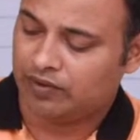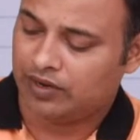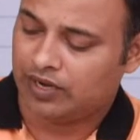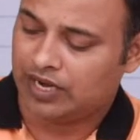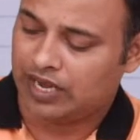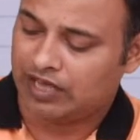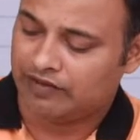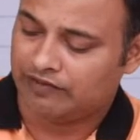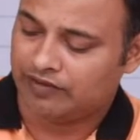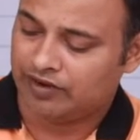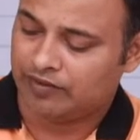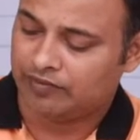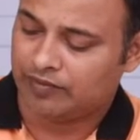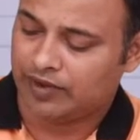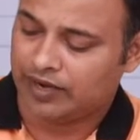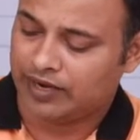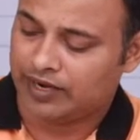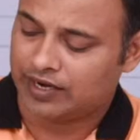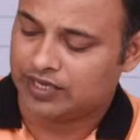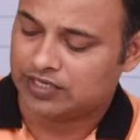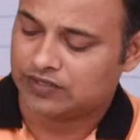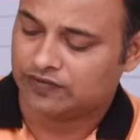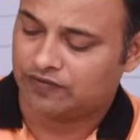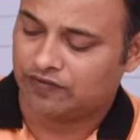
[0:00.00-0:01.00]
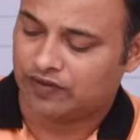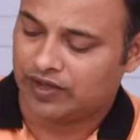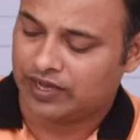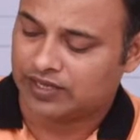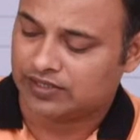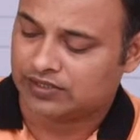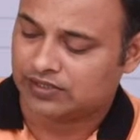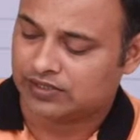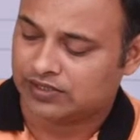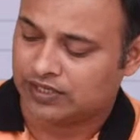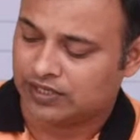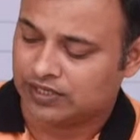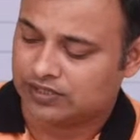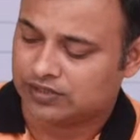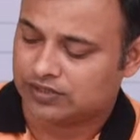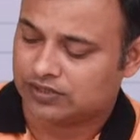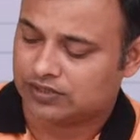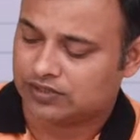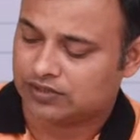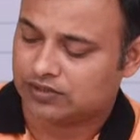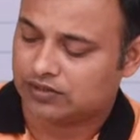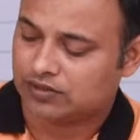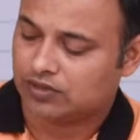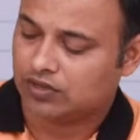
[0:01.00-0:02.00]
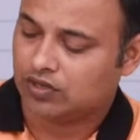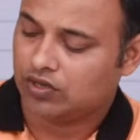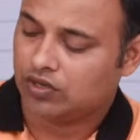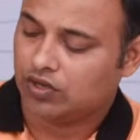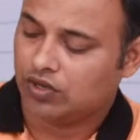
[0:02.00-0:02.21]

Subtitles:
be 11 minus 5, 6.